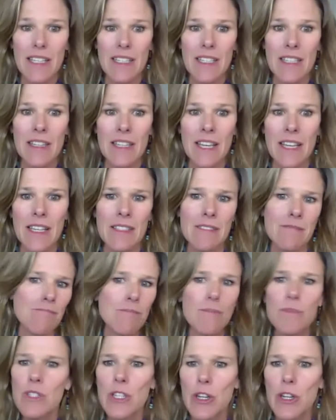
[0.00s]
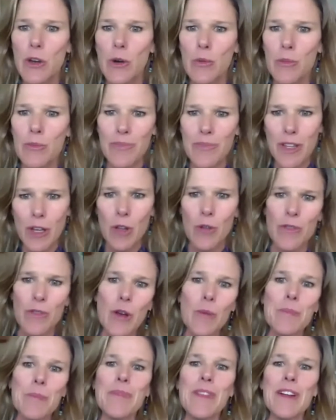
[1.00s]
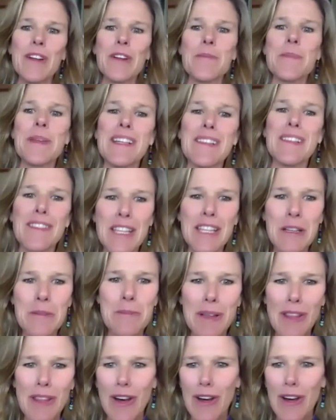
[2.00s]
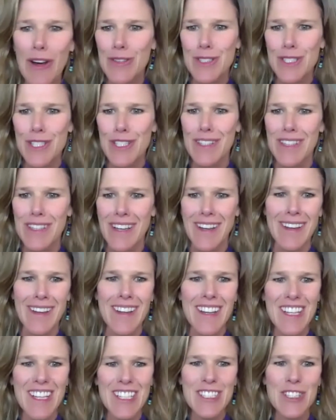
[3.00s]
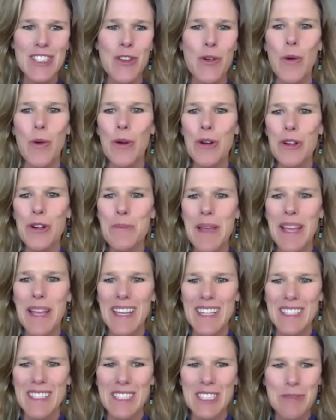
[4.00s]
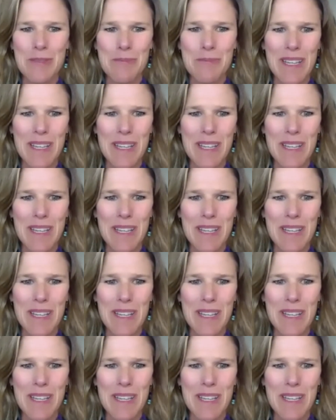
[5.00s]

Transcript: And then, you know, there can be a link below to the order page, but